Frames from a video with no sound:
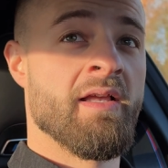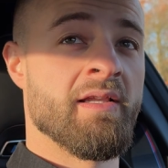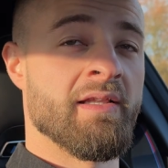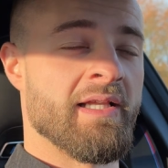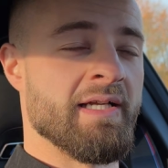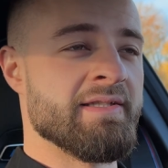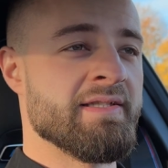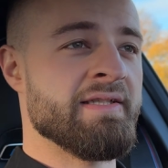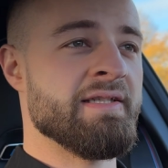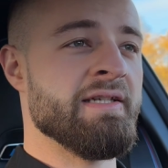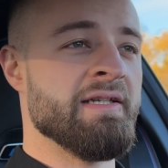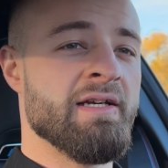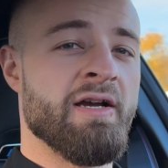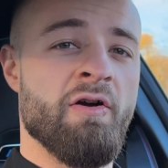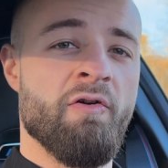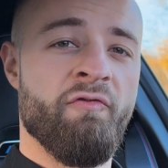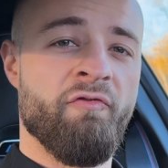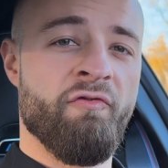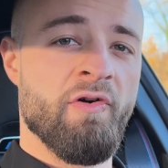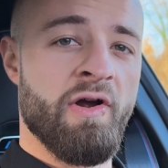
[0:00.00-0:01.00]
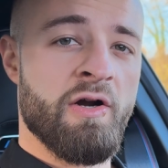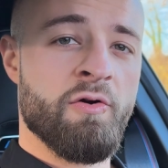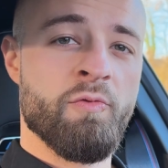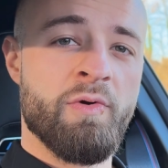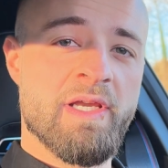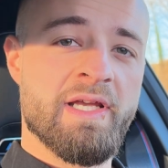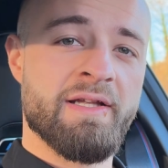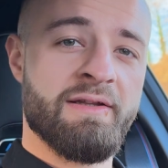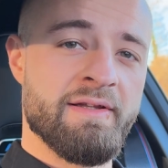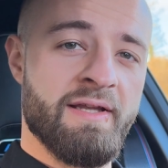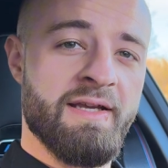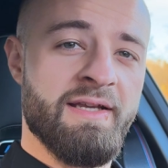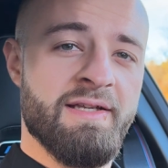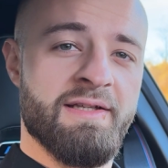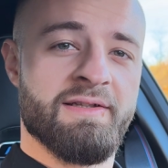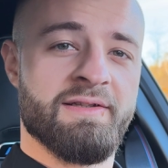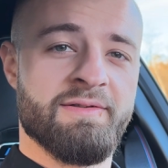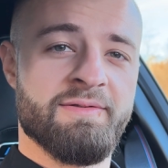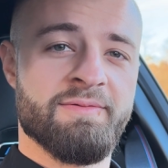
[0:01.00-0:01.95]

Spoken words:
Let's see how far we can take it.